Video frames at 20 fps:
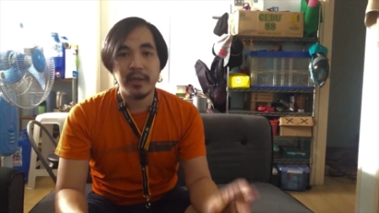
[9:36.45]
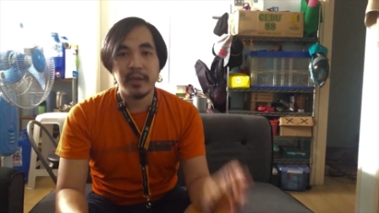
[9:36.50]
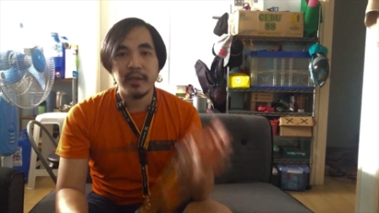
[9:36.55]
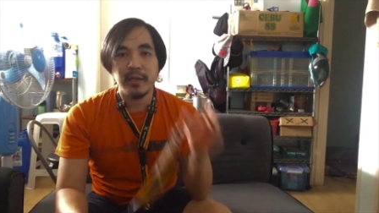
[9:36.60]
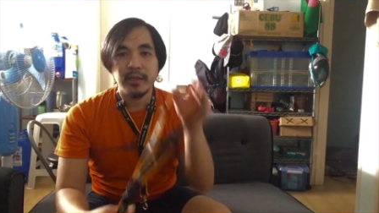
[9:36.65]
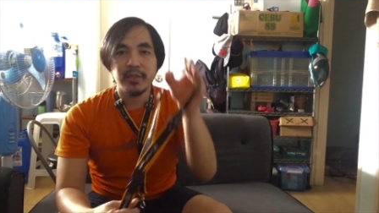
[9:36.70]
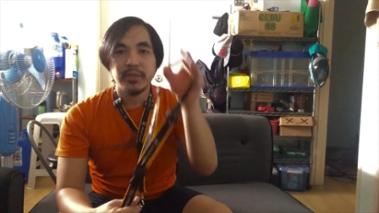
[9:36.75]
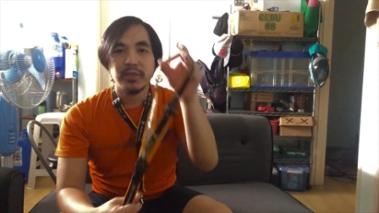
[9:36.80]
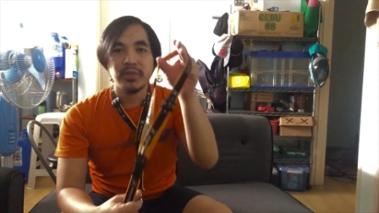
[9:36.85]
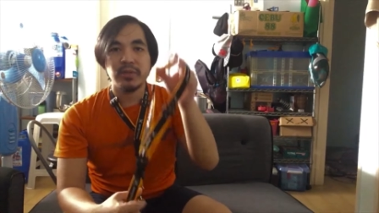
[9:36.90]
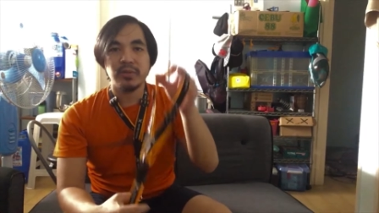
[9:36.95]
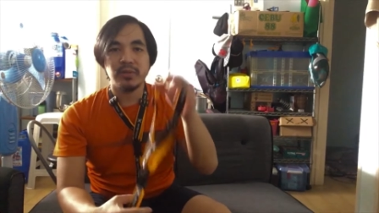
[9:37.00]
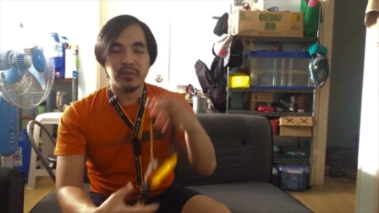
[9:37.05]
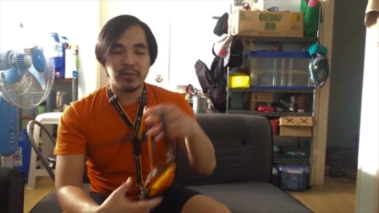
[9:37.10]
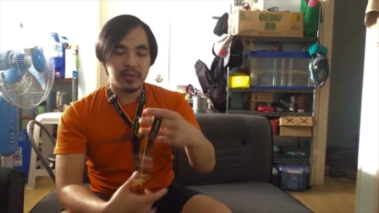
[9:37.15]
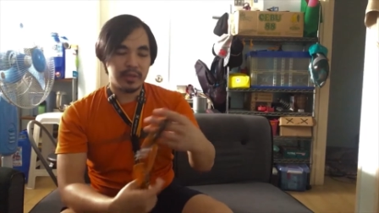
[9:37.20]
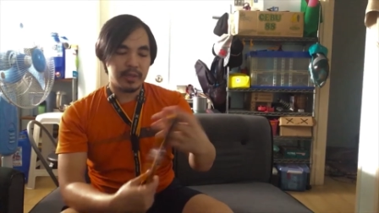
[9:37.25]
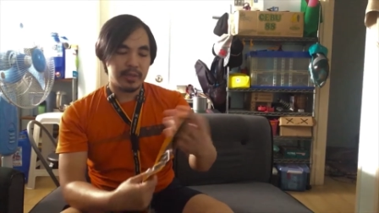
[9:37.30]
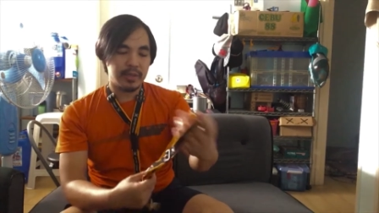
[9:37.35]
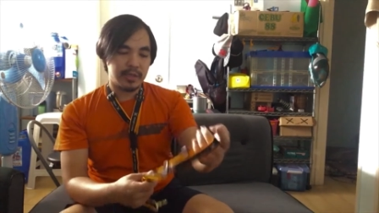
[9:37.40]
So
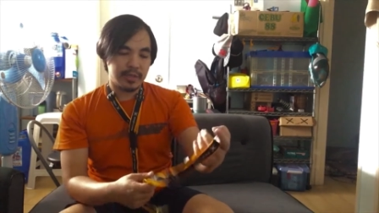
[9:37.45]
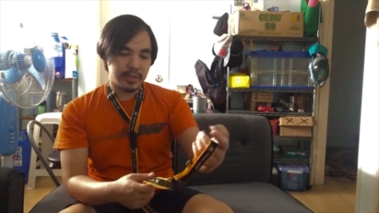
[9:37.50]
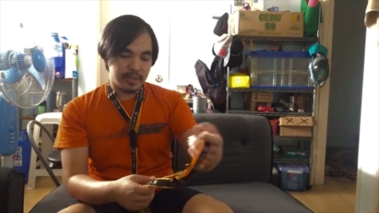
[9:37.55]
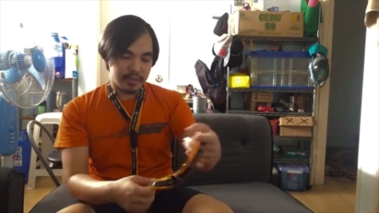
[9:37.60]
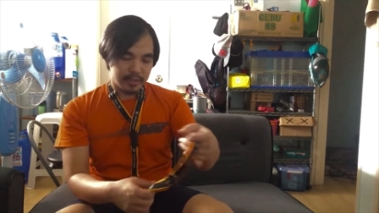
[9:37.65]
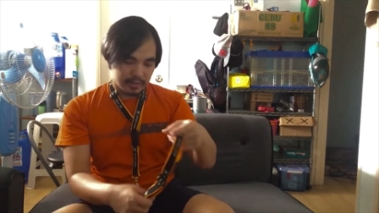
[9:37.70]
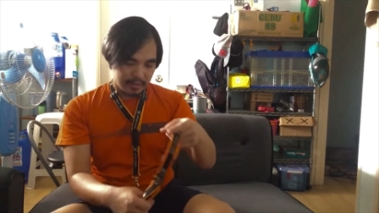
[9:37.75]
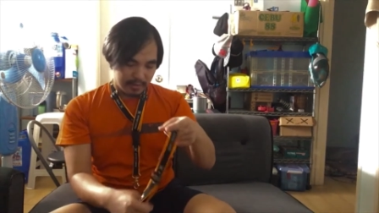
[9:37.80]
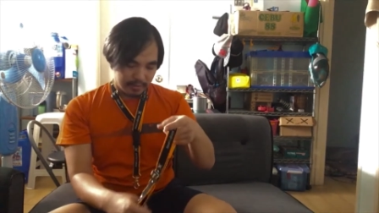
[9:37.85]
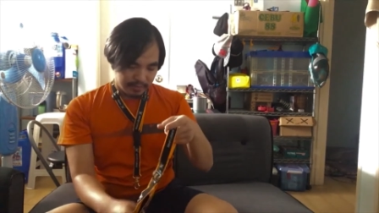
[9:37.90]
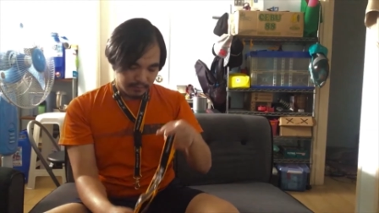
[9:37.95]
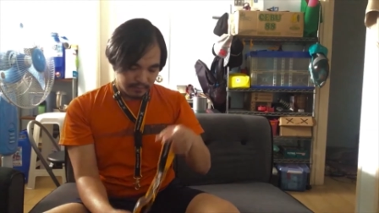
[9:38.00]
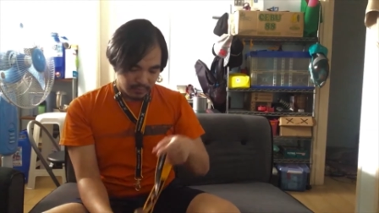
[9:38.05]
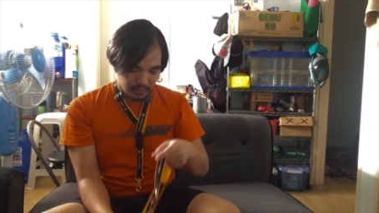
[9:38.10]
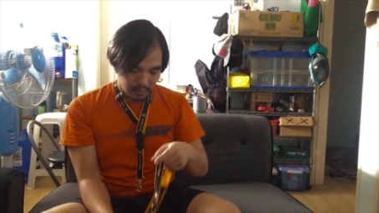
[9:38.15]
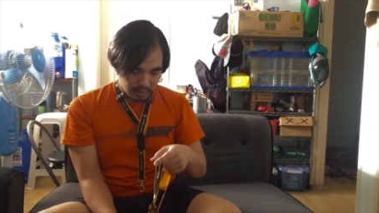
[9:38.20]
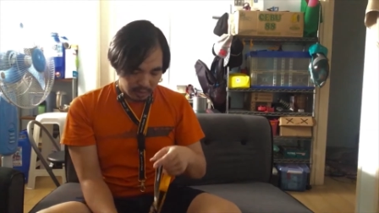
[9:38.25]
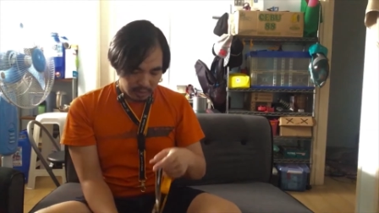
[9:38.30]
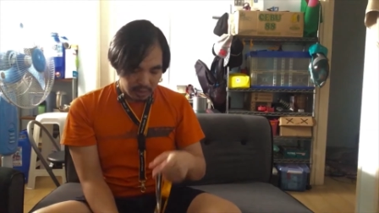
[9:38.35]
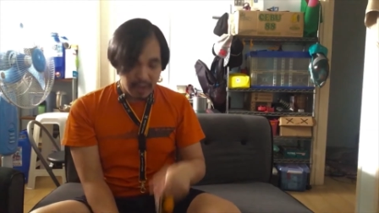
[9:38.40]
a
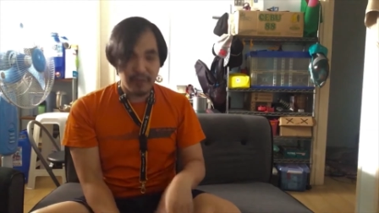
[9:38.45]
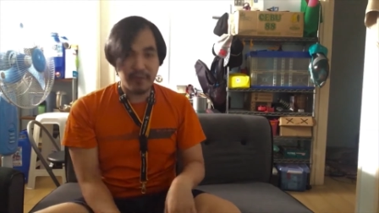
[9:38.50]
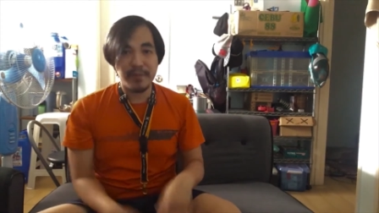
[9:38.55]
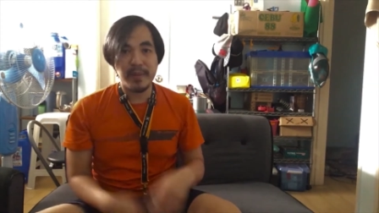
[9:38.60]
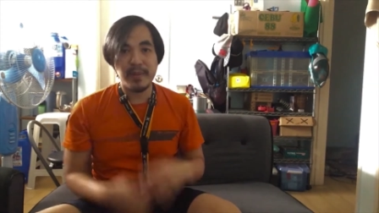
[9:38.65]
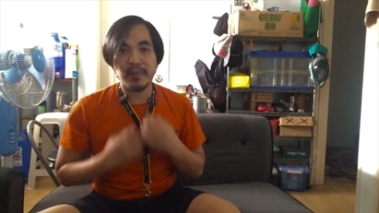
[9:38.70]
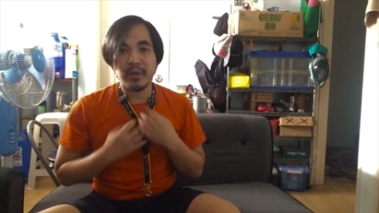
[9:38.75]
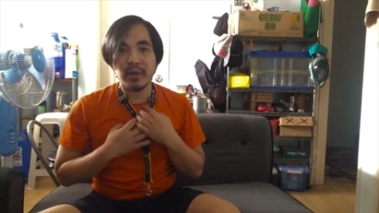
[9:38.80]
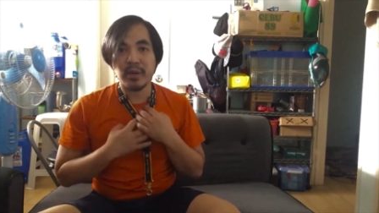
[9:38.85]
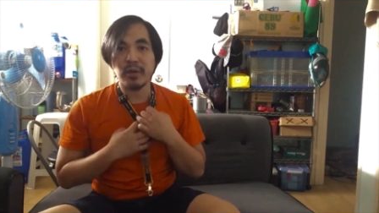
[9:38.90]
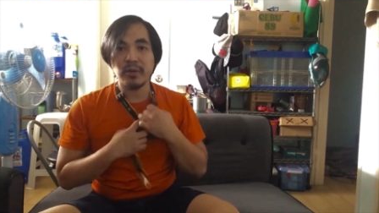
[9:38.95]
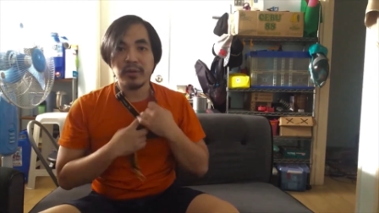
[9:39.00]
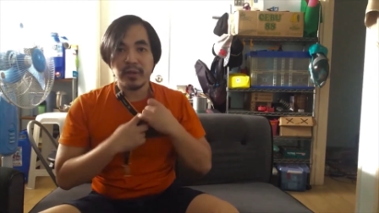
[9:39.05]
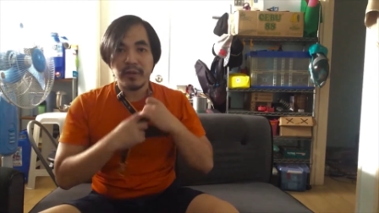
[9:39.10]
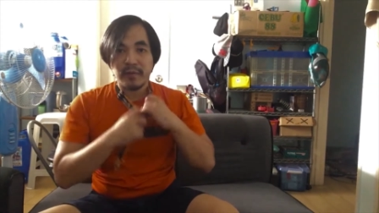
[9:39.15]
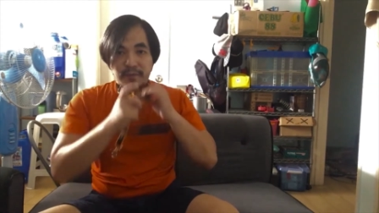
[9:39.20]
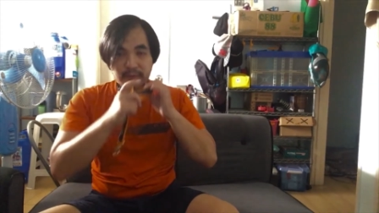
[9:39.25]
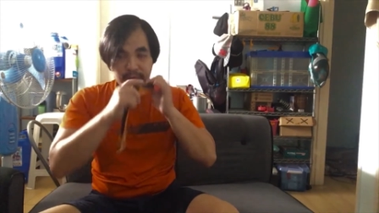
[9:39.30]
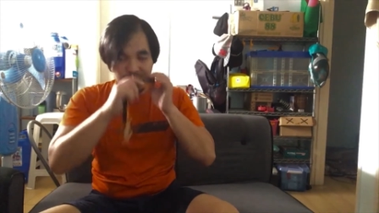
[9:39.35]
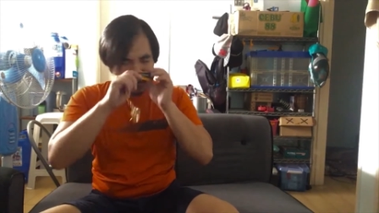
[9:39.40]
lot of people are looking
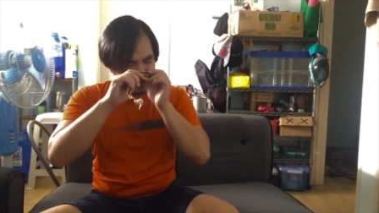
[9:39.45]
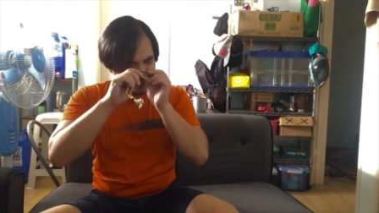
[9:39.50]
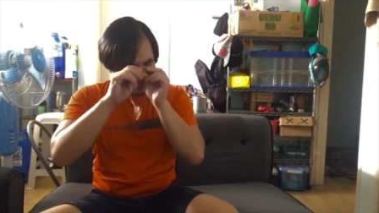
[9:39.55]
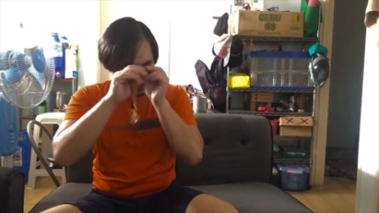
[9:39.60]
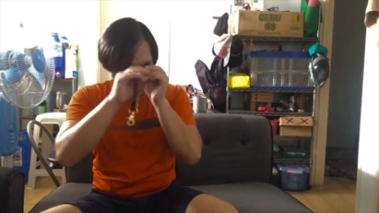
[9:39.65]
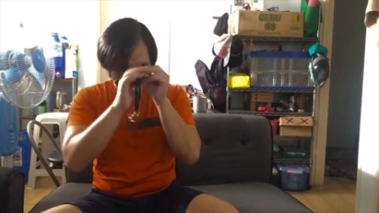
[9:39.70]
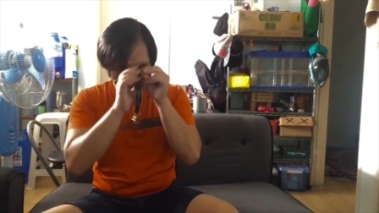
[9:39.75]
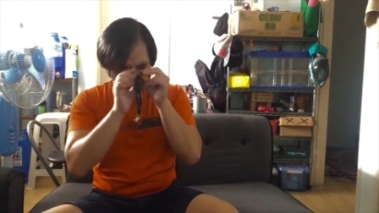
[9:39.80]
for this actually.